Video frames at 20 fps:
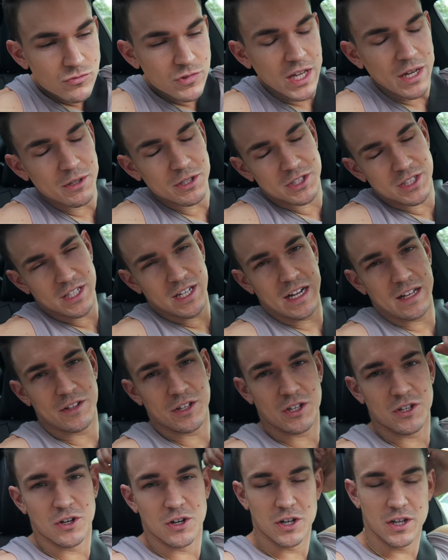Now we're sitting out
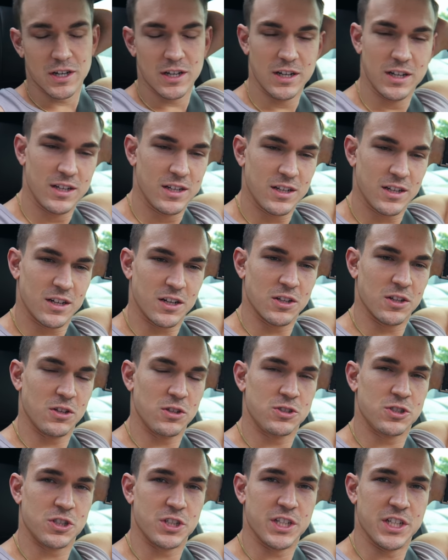in the car. Our
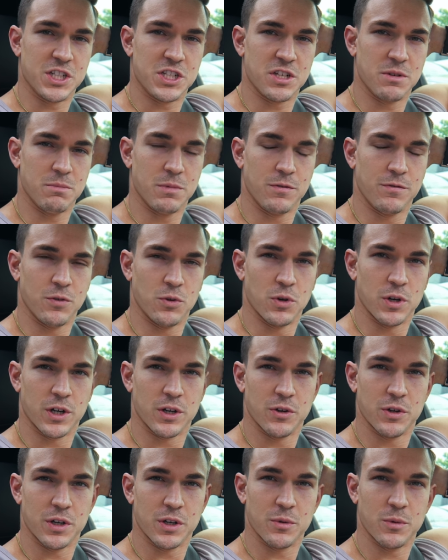little tradition before
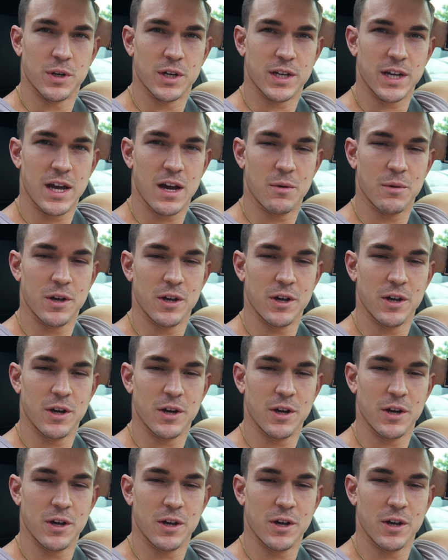going to workout,